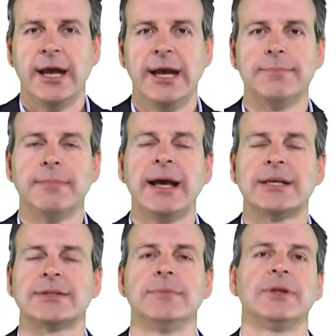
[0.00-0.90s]
It
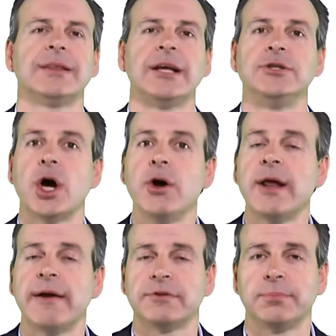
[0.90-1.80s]
makes them that they don't
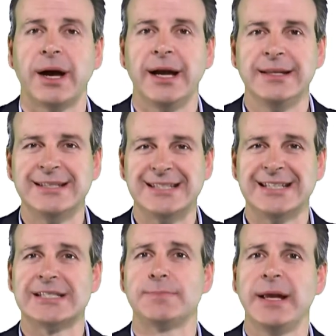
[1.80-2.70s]
have to pay this
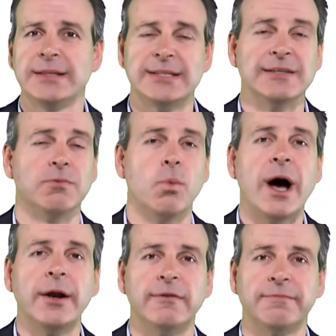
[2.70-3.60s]
expensive
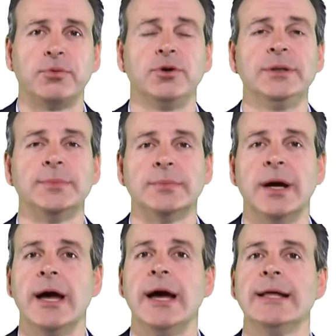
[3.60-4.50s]
one-off
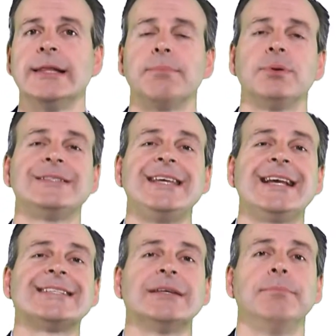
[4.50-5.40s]
premium that
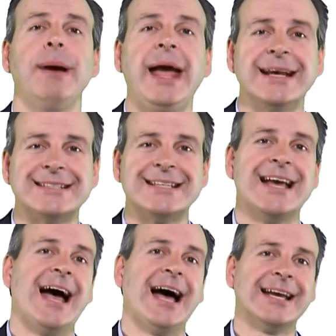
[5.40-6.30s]
protects the banks
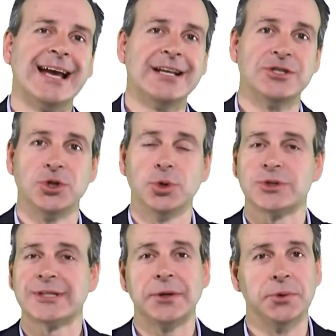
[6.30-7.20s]
against your
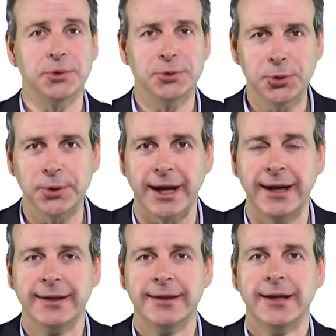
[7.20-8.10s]
son or
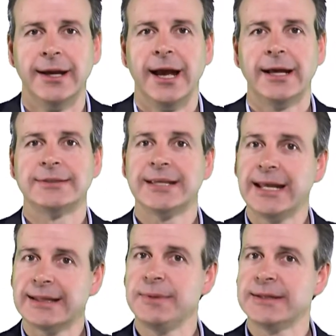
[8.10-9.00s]
daughter to
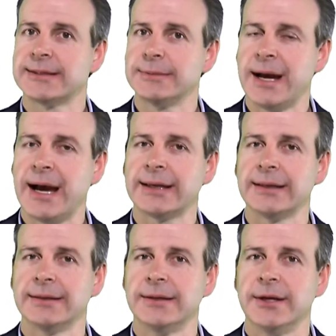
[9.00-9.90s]
get them into the
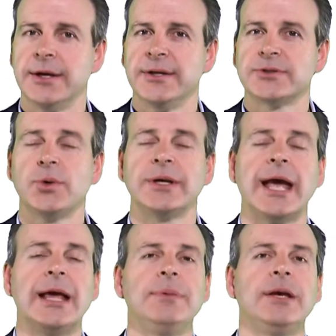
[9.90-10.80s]
market. So it
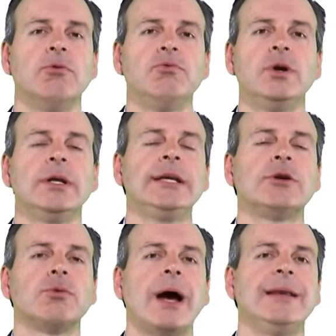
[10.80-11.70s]
can be a really
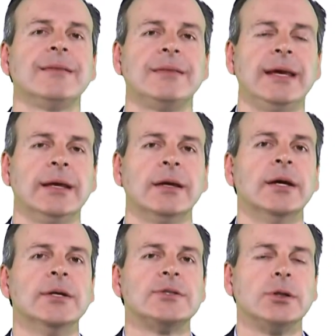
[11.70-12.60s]
great thing
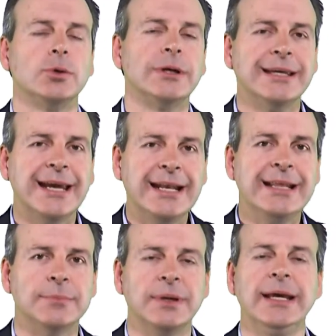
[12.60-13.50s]
to look at
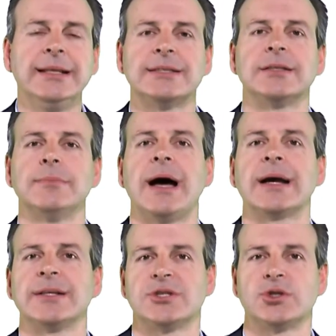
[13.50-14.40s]
getting them into the
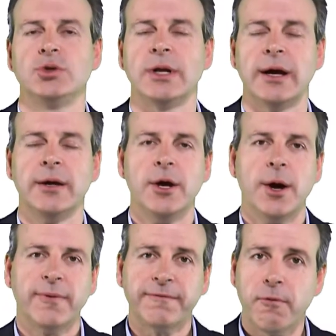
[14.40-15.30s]
market sooner
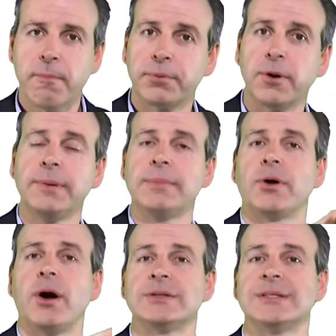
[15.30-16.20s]
before property
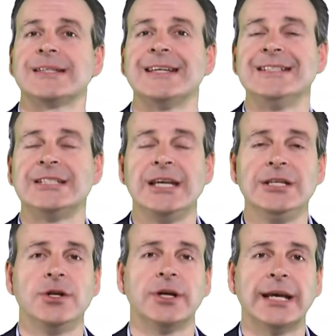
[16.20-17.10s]
prices
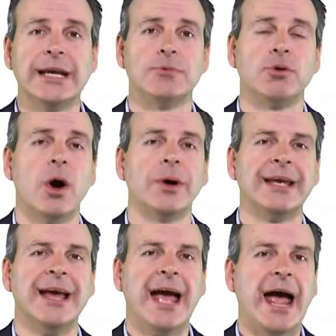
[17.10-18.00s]
continue to keep
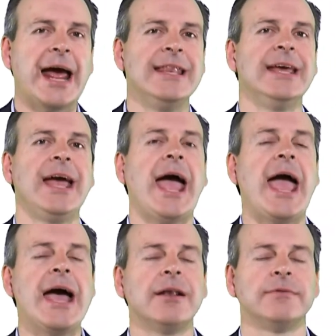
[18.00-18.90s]
growing and they're
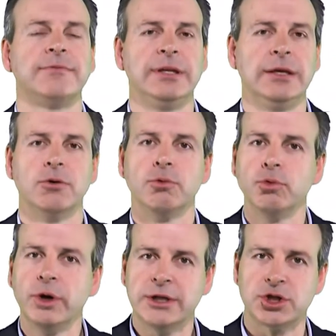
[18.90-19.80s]
out of the
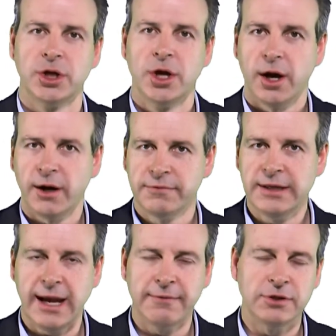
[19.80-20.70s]
reach of
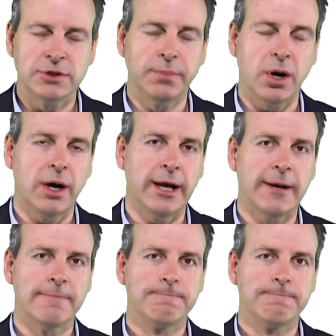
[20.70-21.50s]
the average buyer.